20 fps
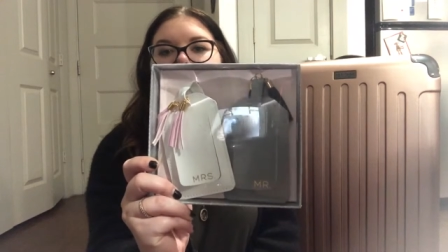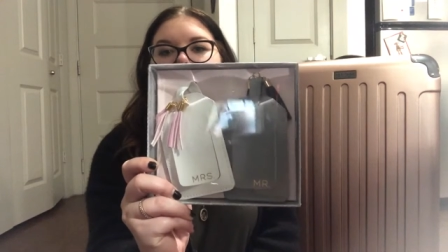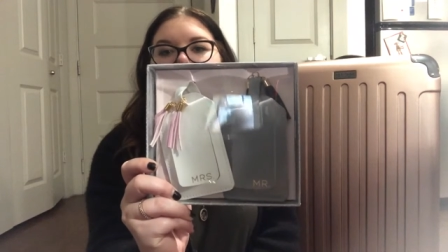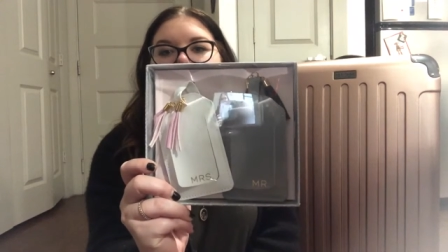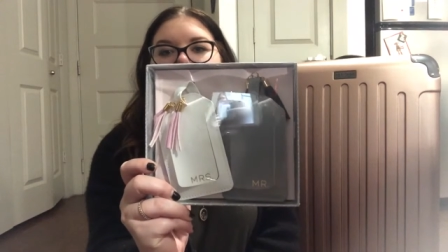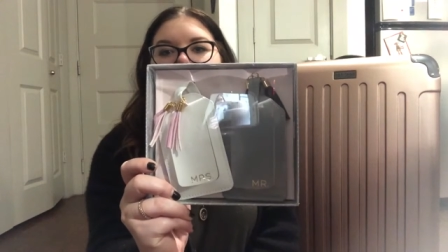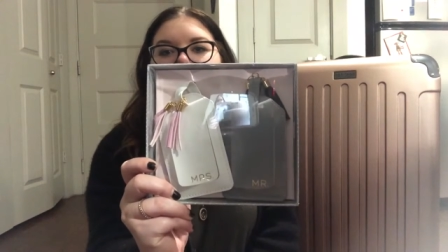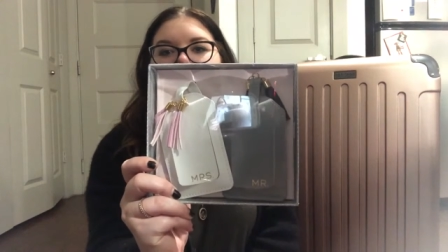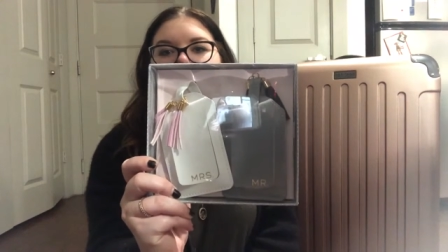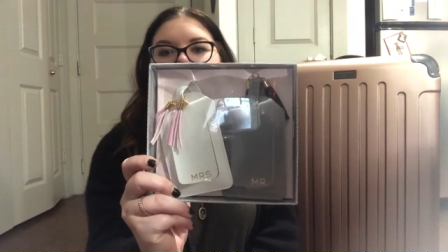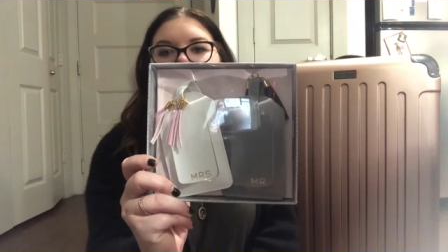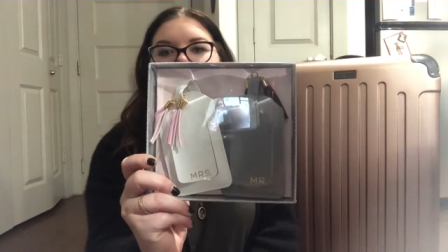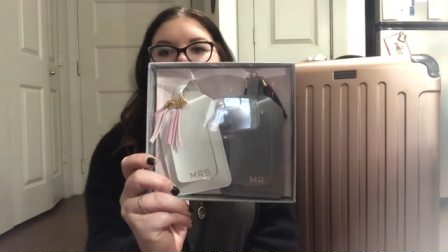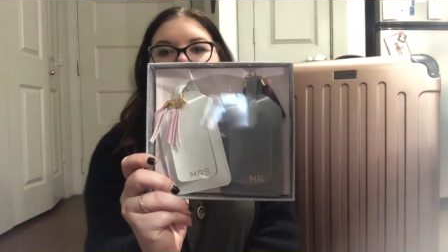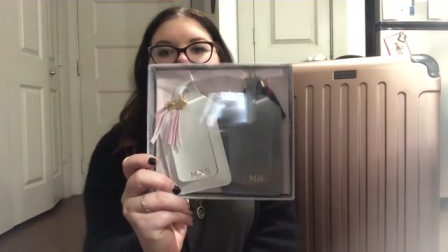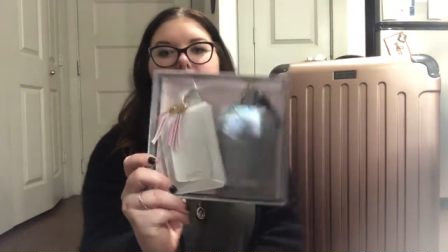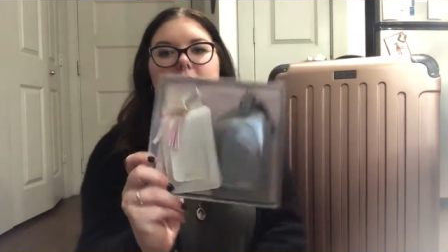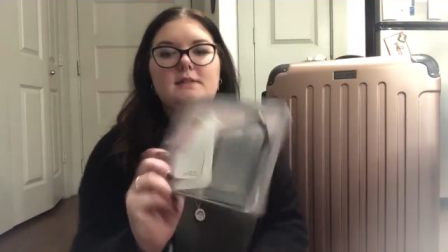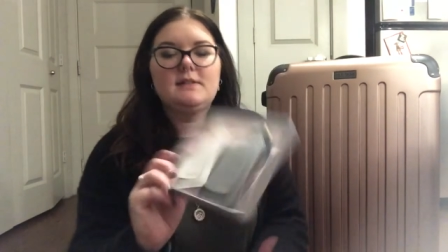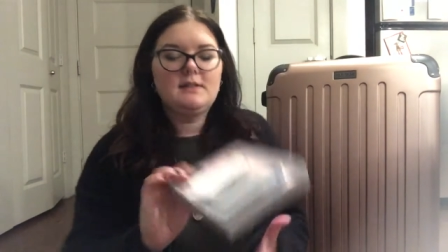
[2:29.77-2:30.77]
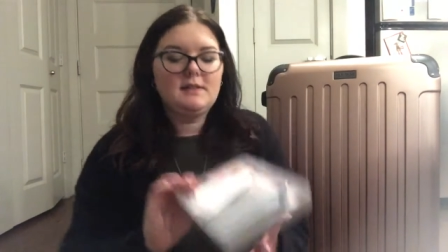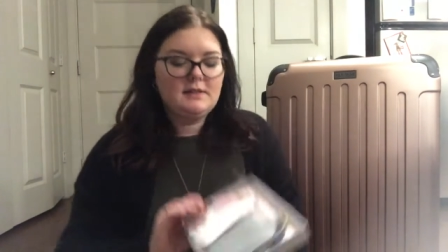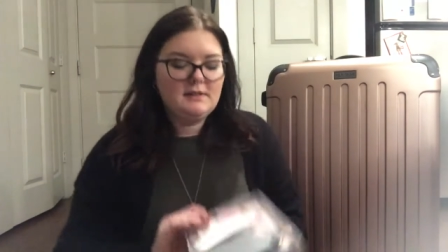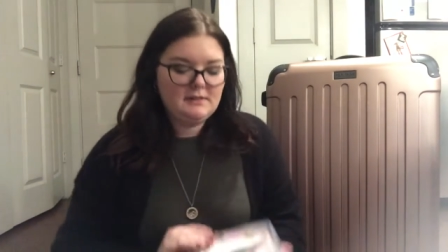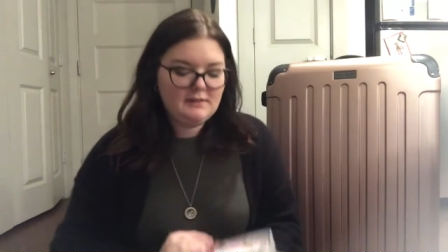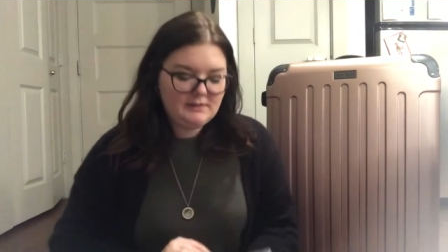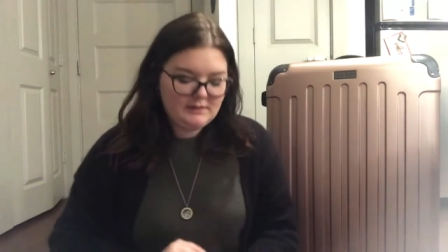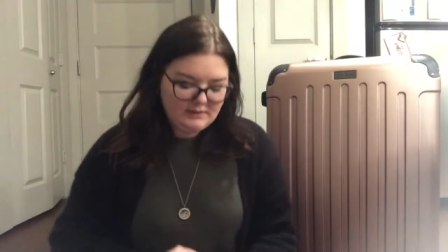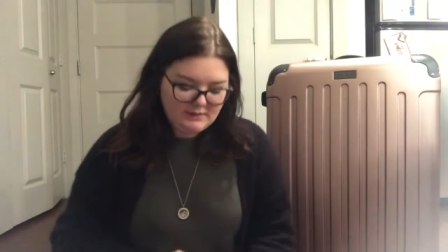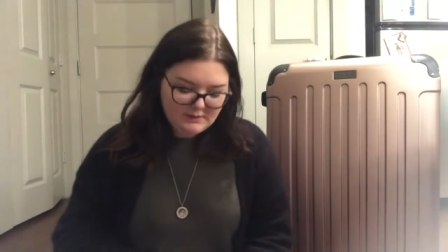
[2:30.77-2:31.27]
and Mrs. And
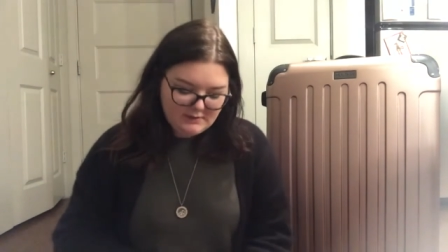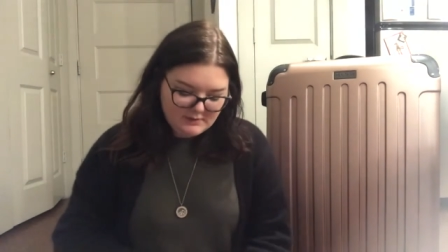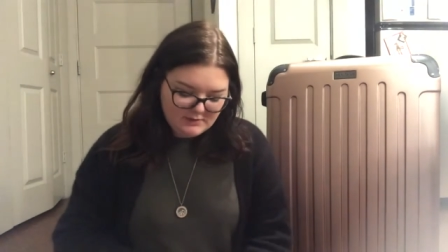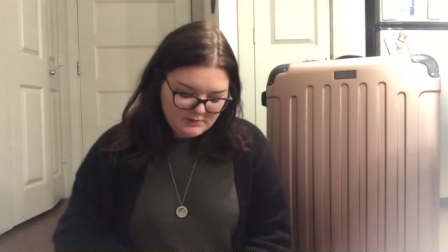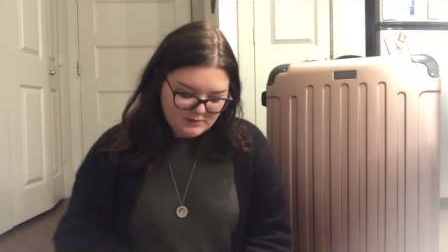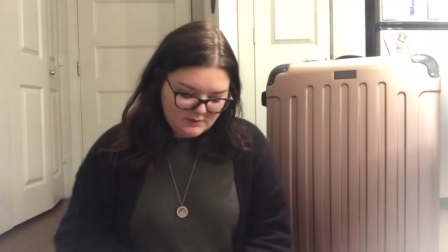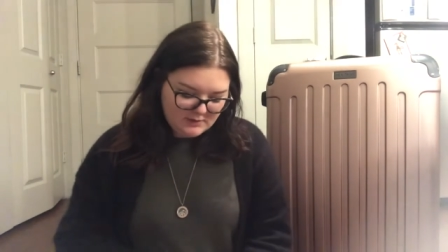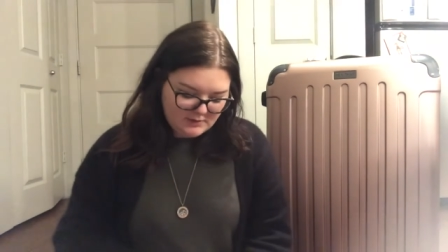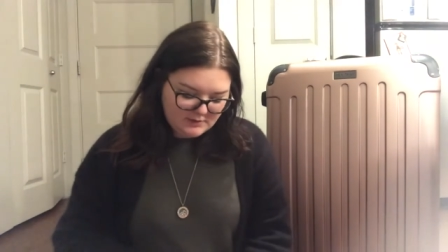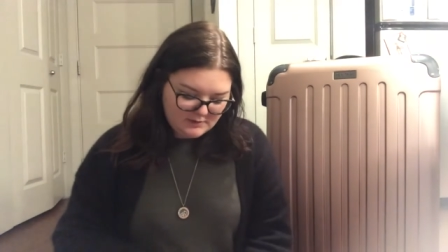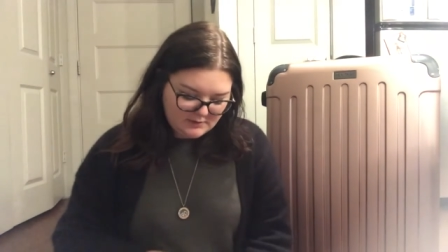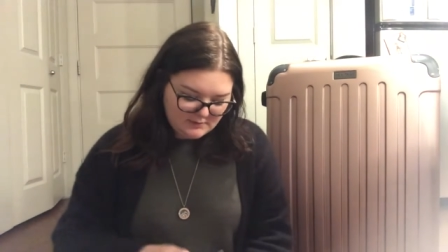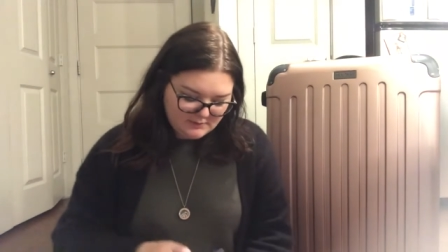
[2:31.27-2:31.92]
then under,